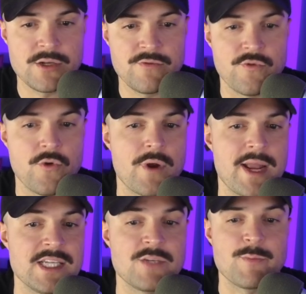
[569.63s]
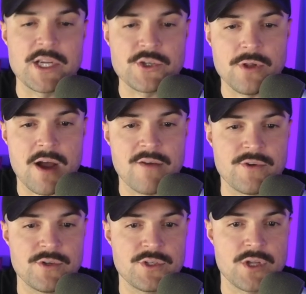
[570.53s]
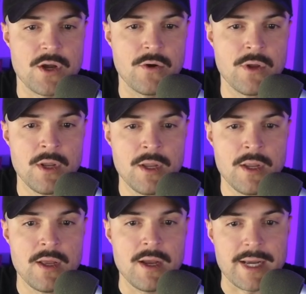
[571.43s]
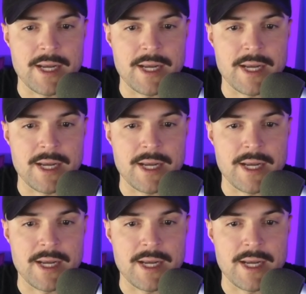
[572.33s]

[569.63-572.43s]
for a special offer. So I'm going to